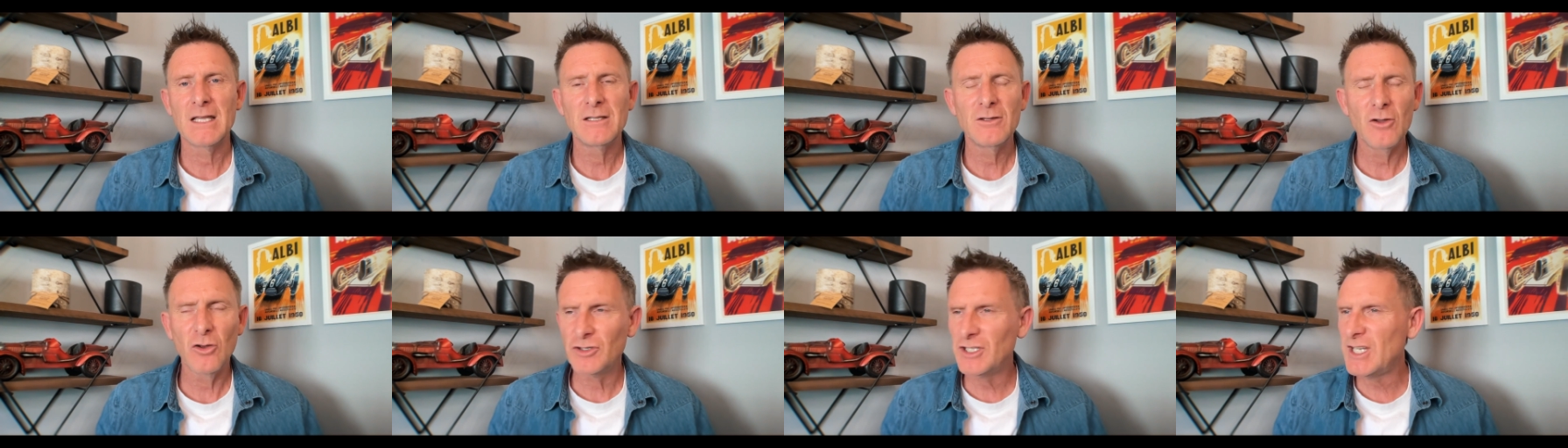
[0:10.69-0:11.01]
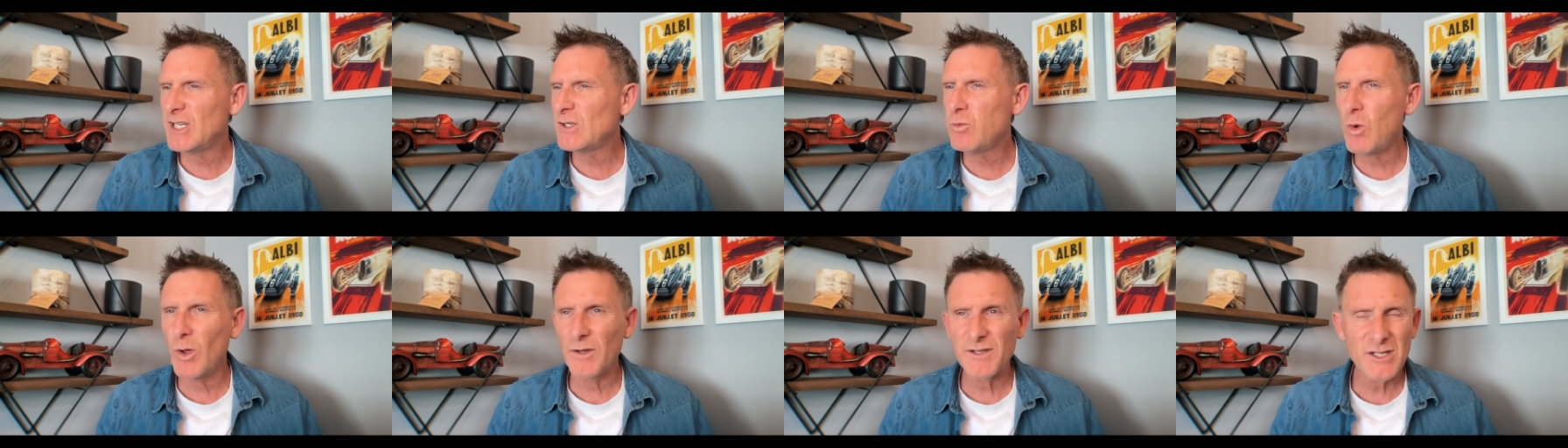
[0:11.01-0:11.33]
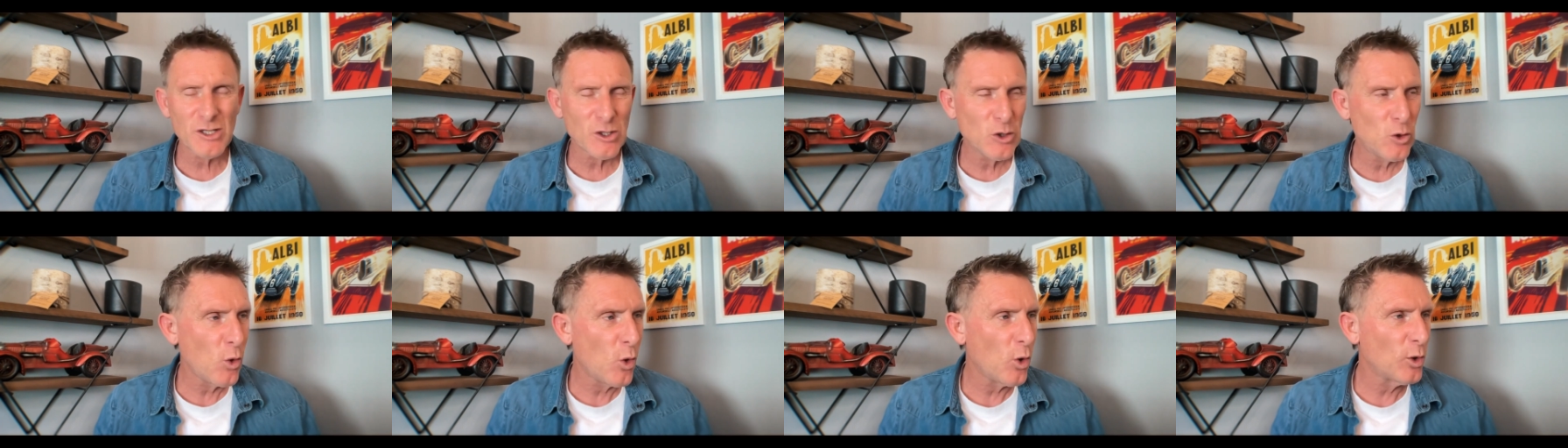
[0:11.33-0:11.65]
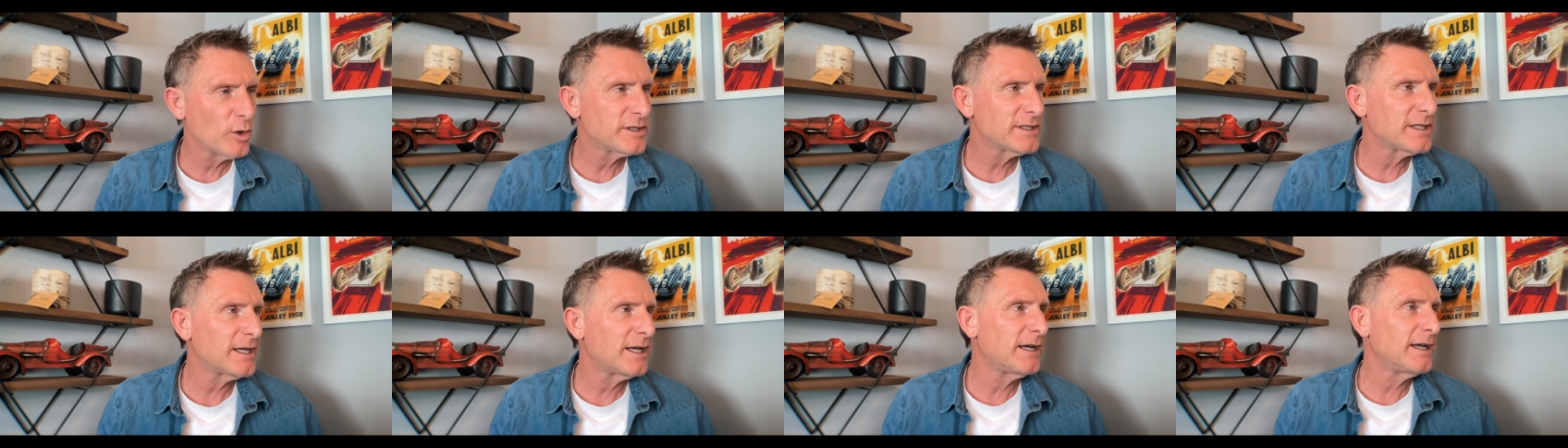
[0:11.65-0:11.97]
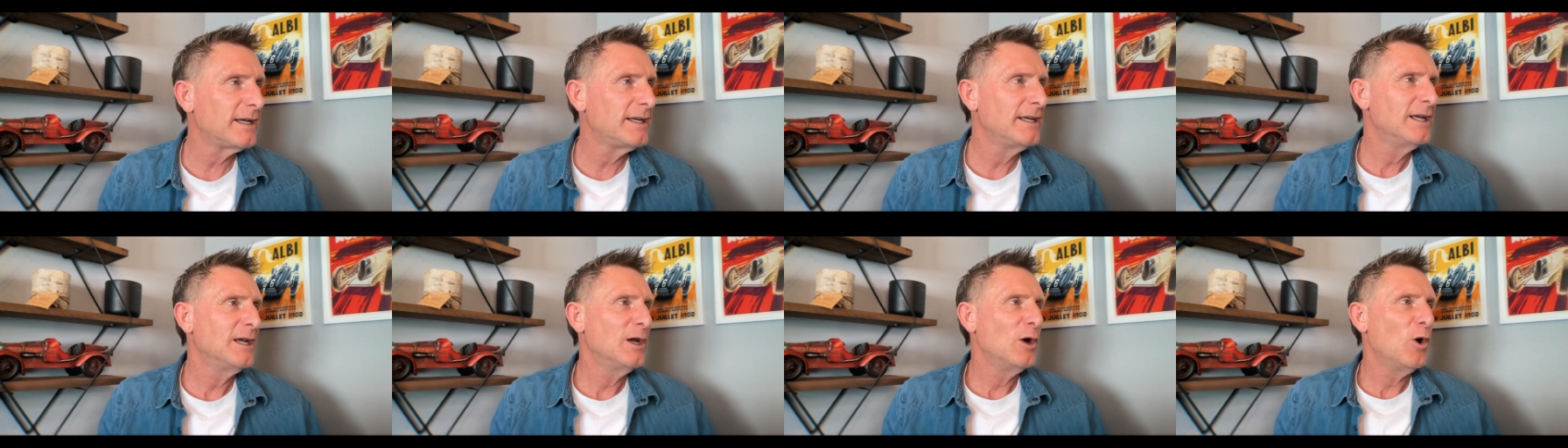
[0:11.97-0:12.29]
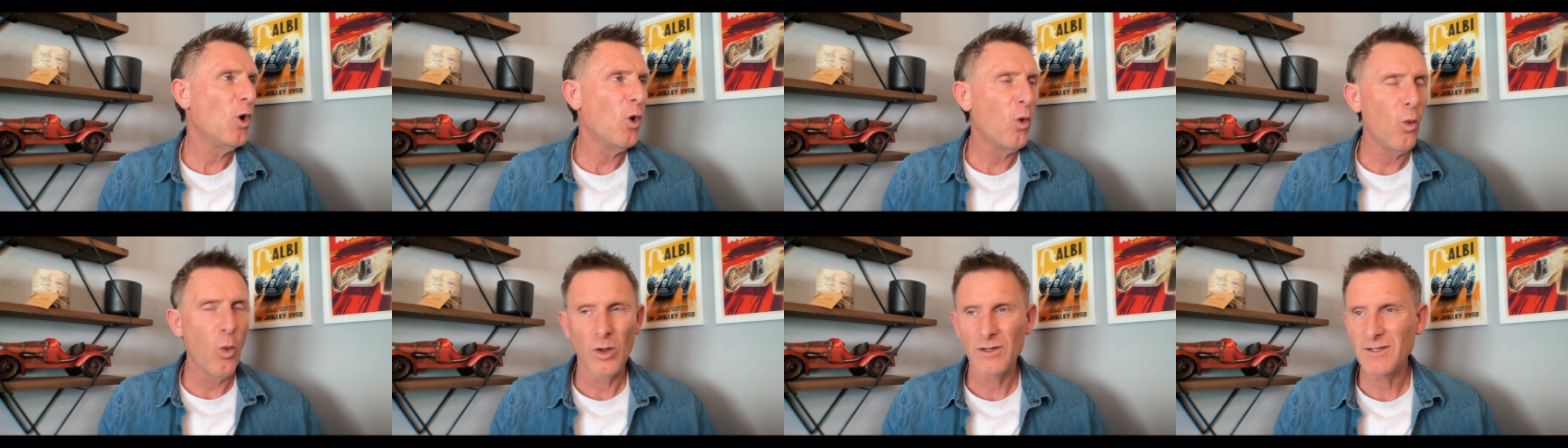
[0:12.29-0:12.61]
Not just once a quarter
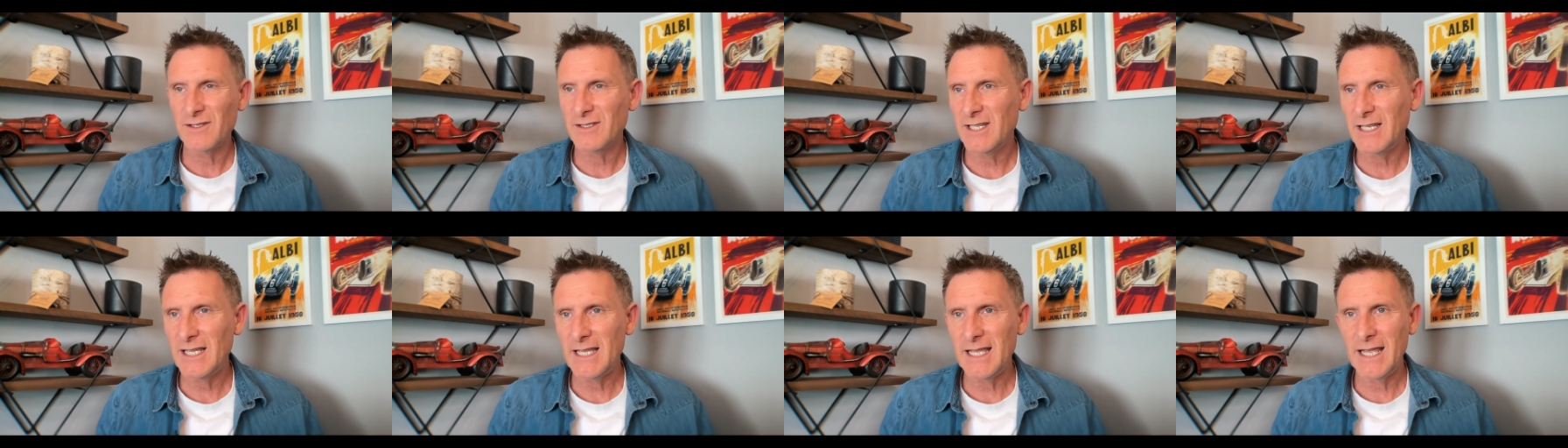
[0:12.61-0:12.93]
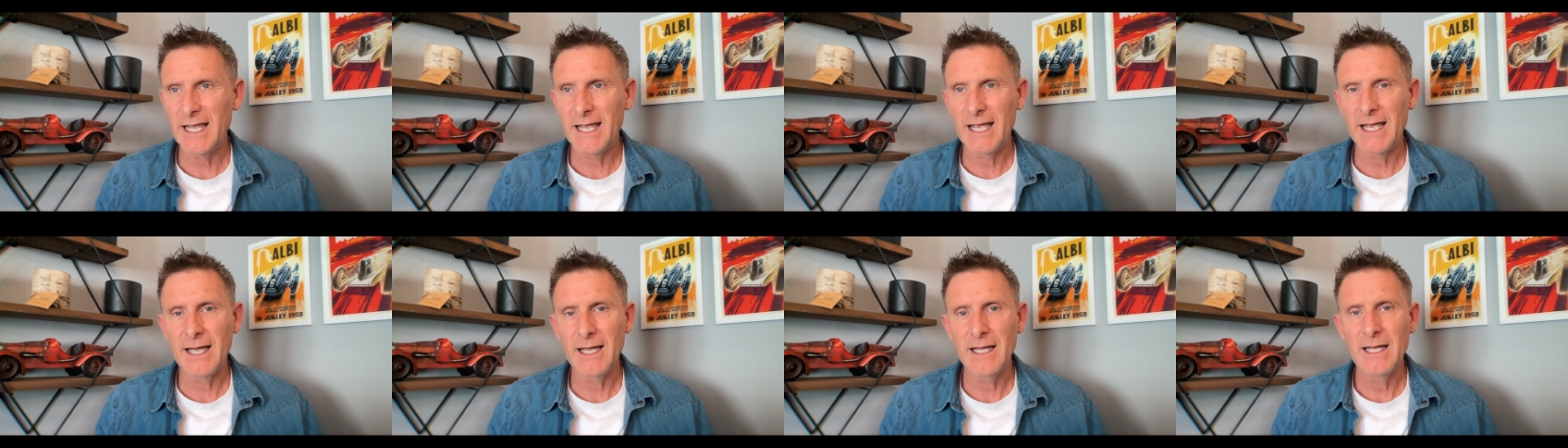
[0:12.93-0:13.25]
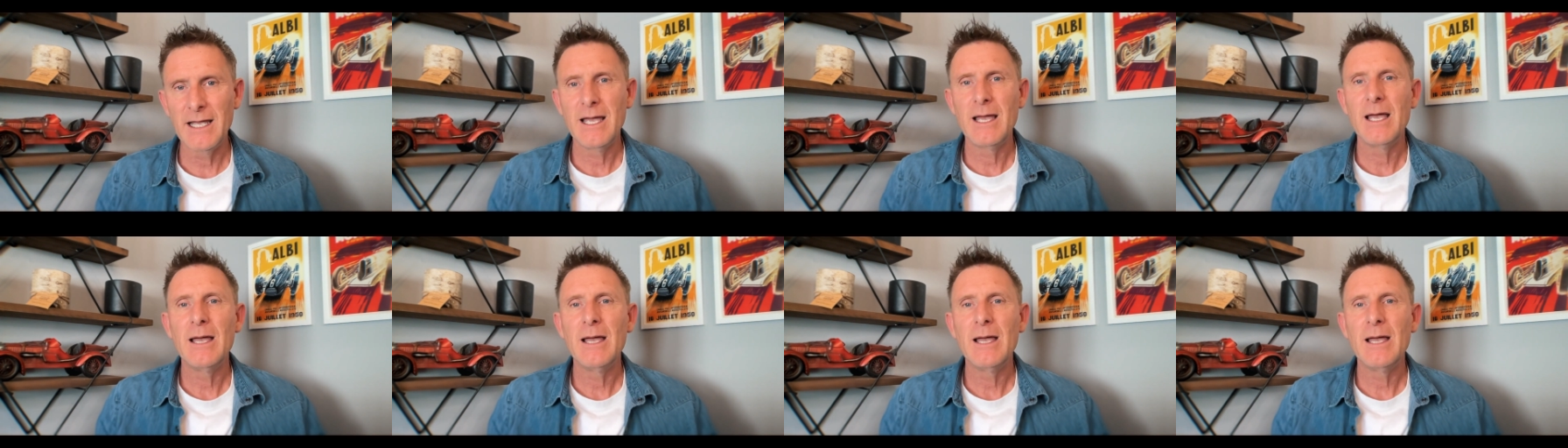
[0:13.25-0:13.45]
or once a year,